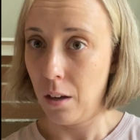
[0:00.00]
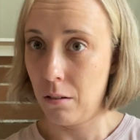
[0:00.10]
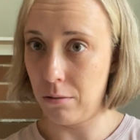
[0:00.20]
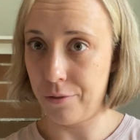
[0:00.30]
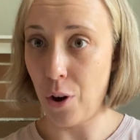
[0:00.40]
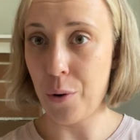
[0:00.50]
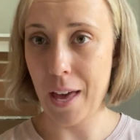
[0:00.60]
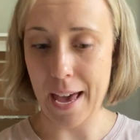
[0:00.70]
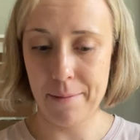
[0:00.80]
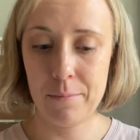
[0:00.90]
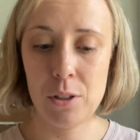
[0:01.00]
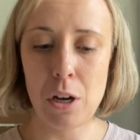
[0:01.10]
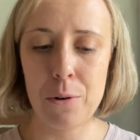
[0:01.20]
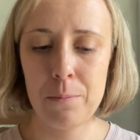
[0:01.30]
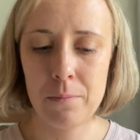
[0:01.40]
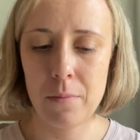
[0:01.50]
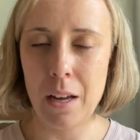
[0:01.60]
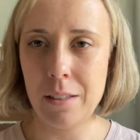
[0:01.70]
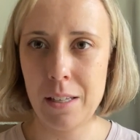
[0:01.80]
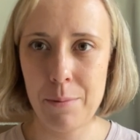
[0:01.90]
Okay, so
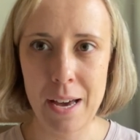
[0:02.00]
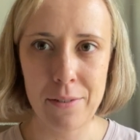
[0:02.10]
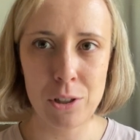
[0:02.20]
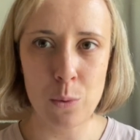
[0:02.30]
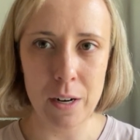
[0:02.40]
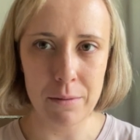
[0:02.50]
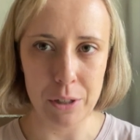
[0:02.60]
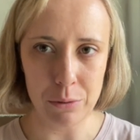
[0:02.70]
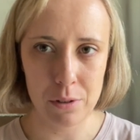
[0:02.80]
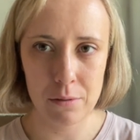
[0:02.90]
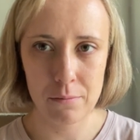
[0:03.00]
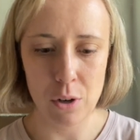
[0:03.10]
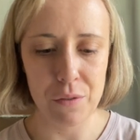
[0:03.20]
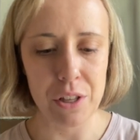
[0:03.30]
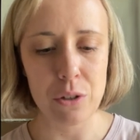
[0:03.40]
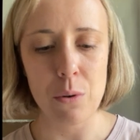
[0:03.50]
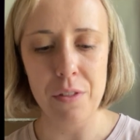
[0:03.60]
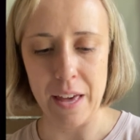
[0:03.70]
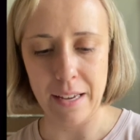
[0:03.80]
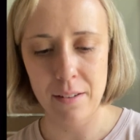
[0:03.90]
I see we have a square root over this whole
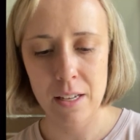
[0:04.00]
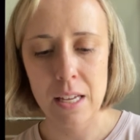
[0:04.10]
thing,